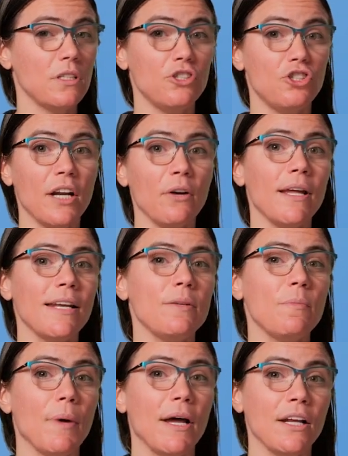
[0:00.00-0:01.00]
to generate an
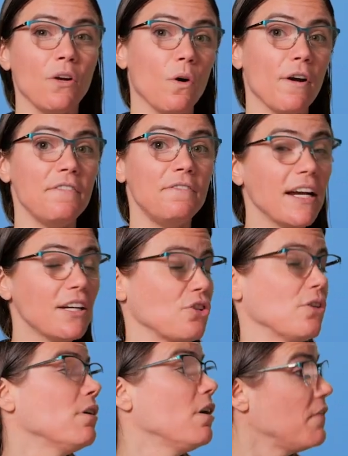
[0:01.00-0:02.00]
embedding or a
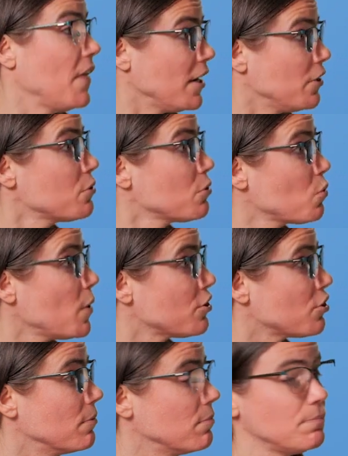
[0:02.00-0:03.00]
vector of that user's
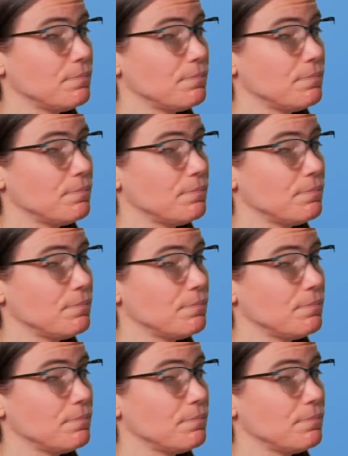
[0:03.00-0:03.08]
question.